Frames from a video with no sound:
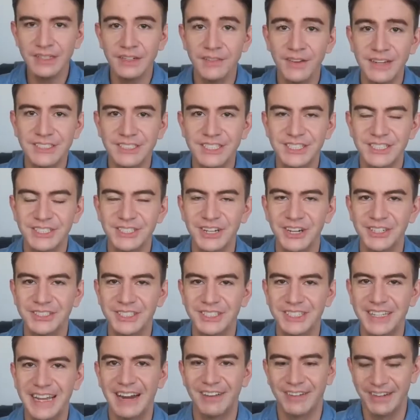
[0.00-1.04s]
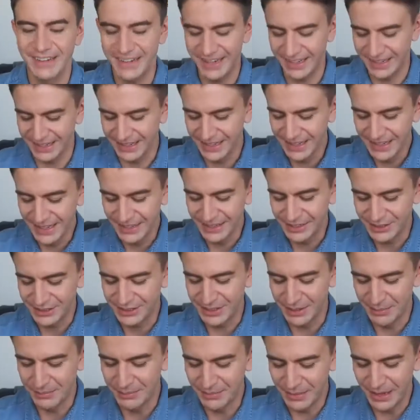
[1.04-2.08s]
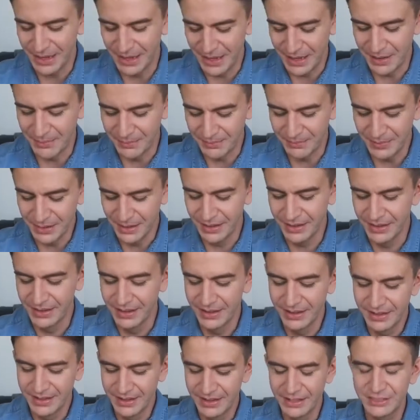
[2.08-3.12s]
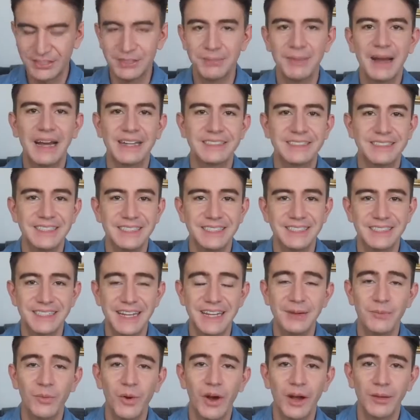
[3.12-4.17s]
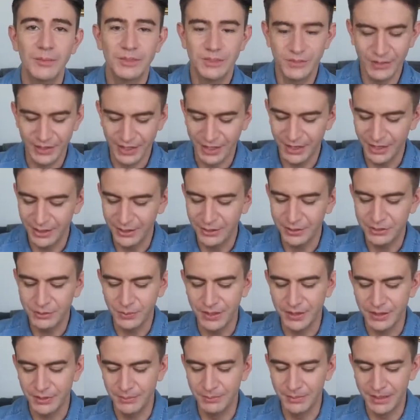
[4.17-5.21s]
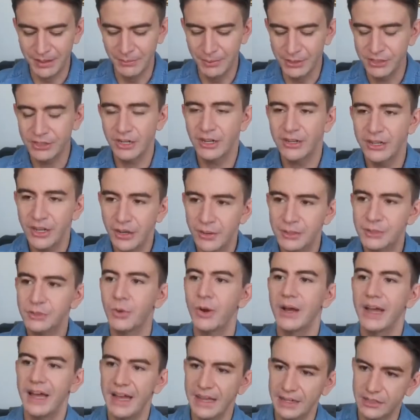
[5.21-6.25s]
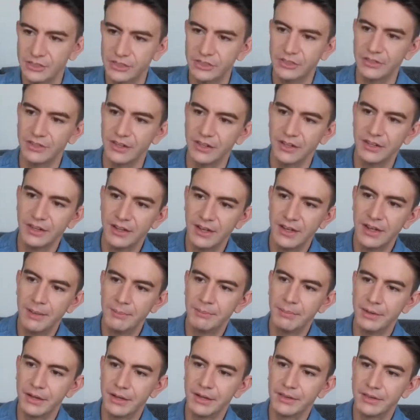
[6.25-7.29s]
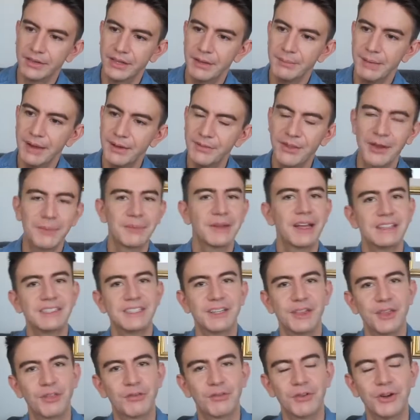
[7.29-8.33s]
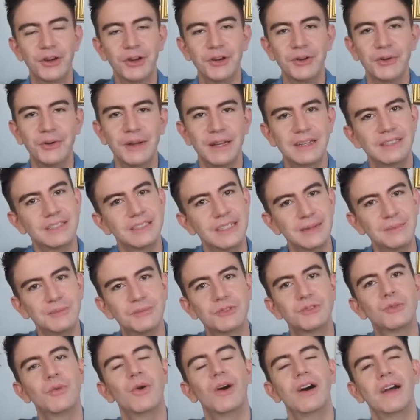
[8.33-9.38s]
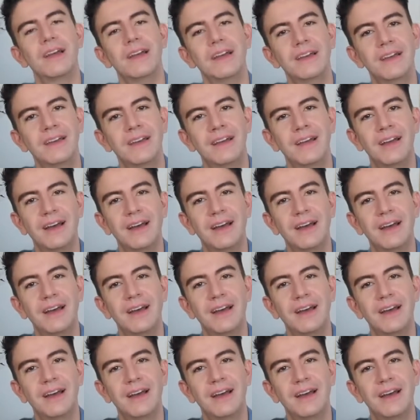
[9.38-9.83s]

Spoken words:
I've actually started carrying some anti-stain wipes for clothes with me, which I know is quite extra, but the amount I'm getting through, it seems quite